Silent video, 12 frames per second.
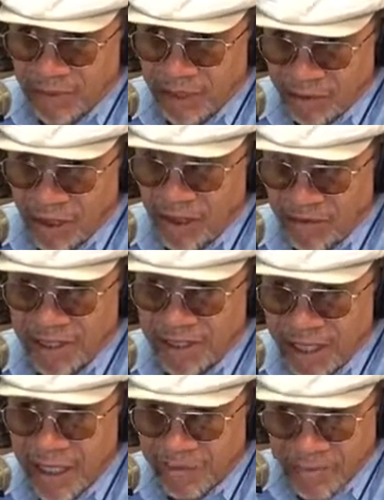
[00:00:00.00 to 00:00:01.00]
call their
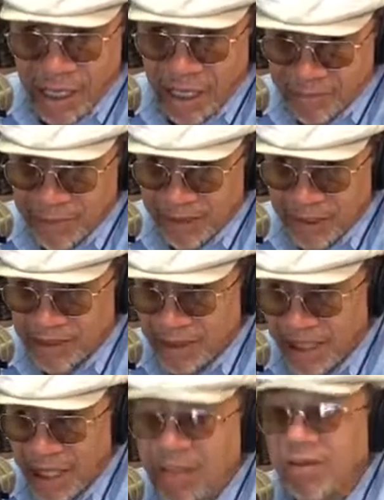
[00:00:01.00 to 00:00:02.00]
names out, because it
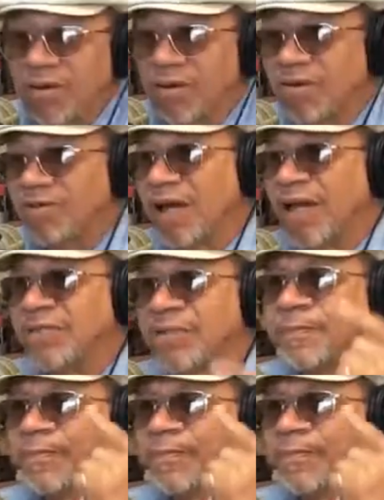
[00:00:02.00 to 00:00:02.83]
kind of glorifies them.